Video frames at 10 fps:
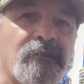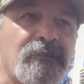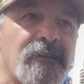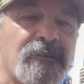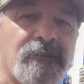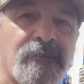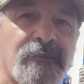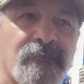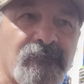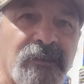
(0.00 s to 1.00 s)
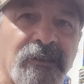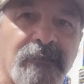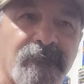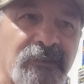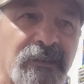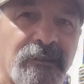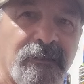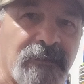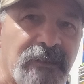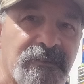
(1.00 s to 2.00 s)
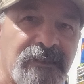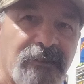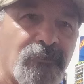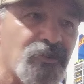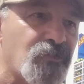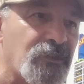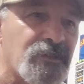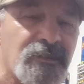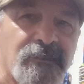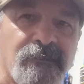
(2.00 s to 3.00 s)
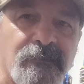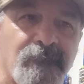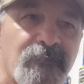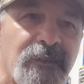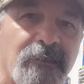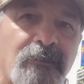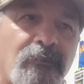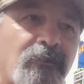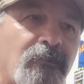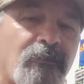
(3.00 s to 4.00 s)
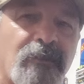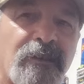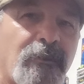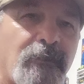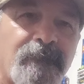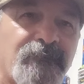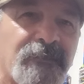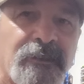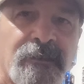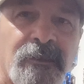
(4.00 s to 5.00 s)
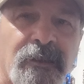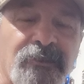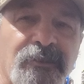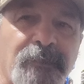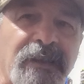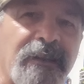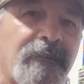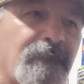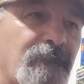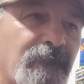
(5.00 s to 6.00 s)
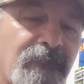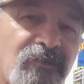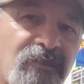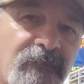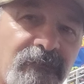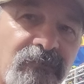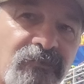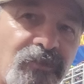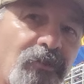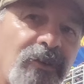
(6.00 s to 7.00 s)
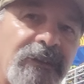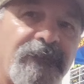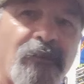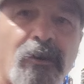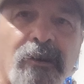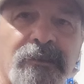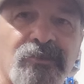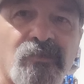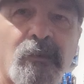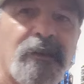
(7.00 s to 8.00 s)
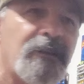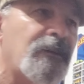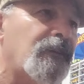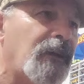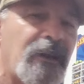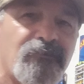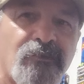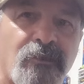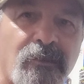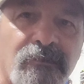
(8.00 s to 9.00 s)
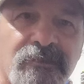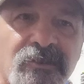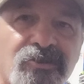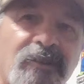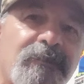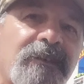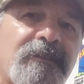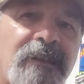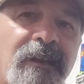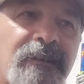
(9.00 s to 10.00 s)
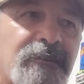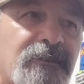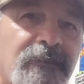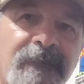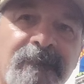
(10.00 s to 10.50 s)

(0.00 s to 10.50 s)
They that's their interest. Don't. And you're paying $30, $40, $20, $100 to ship these cars.